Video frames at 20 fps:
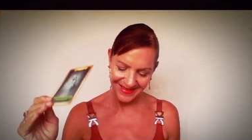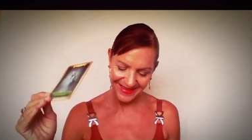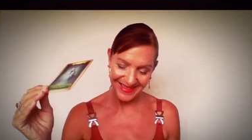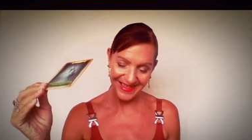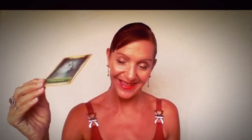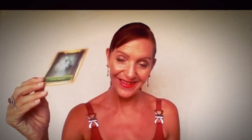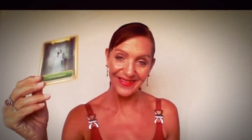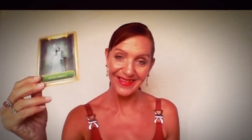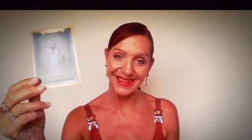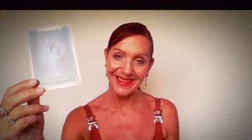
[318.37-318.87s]
And
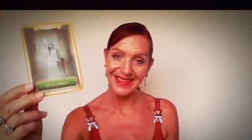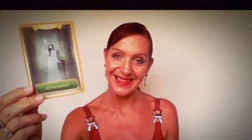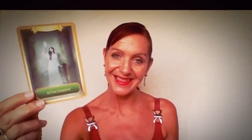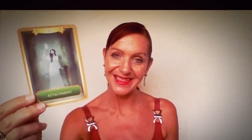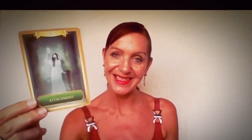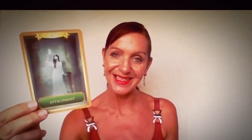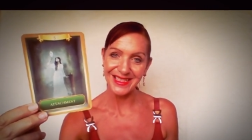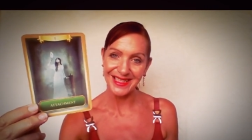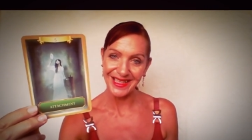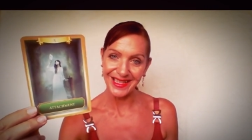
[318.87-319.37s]
here it is
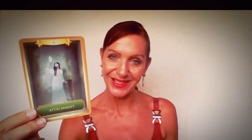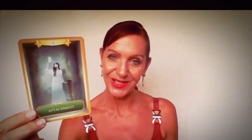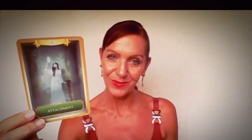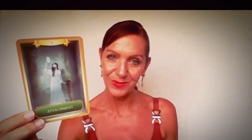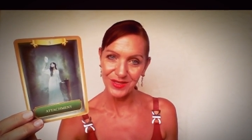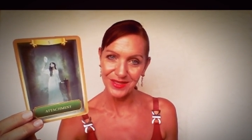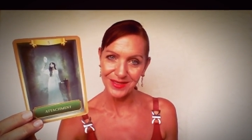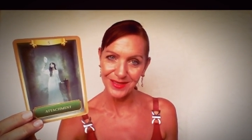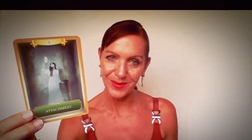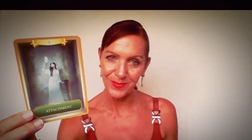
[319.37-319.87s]
the
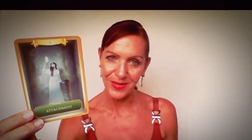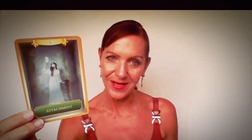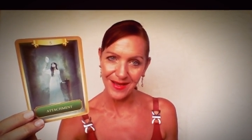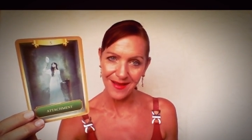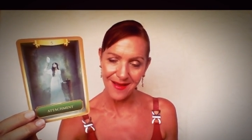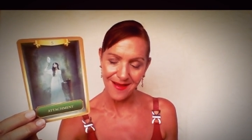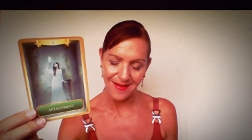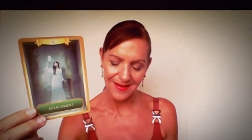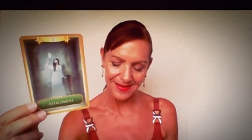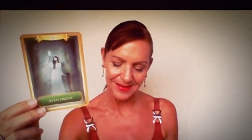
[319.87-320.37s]
attachment to the
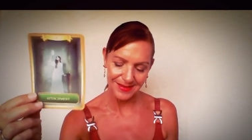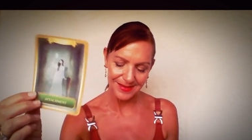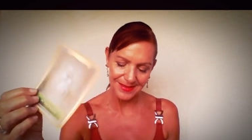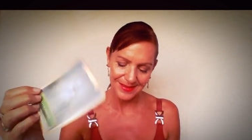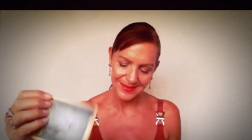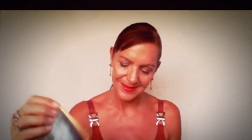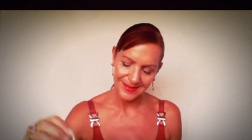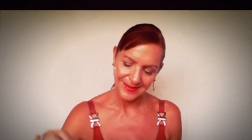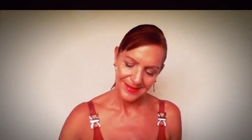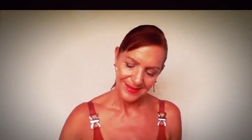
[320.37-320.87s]

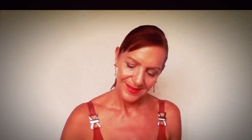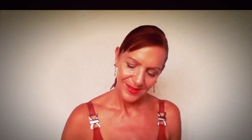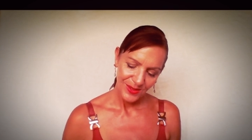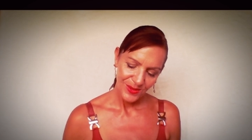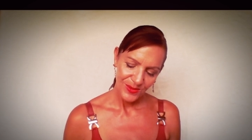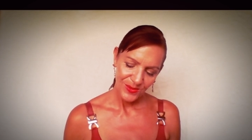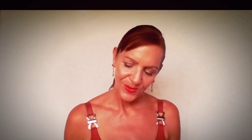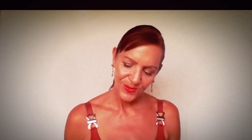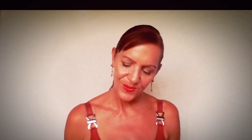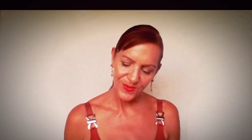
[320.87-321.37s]
past.
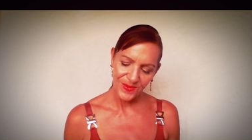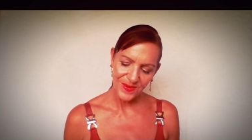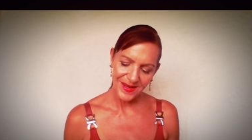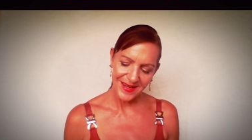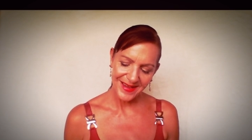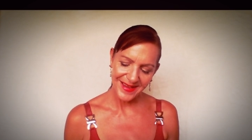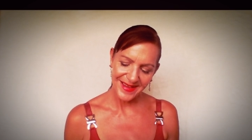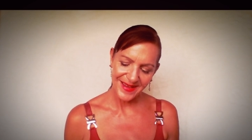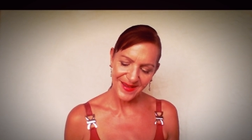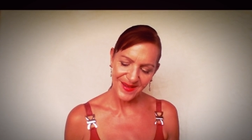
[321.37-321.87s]

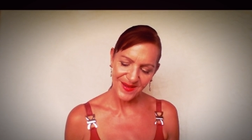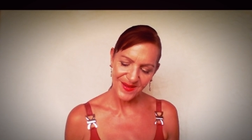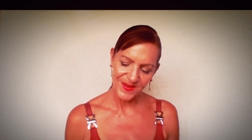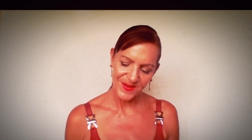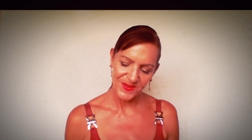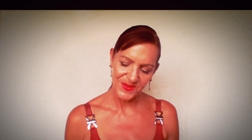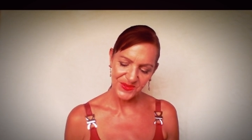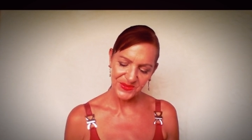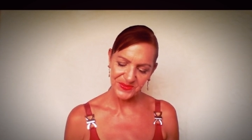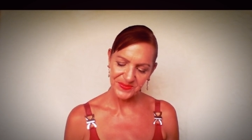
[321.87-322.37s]

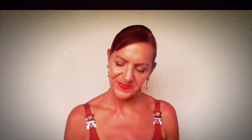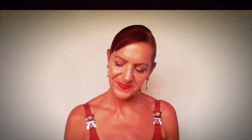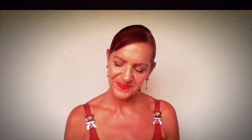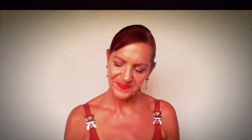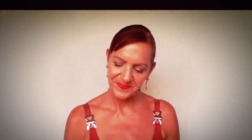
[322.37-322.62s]
Wow.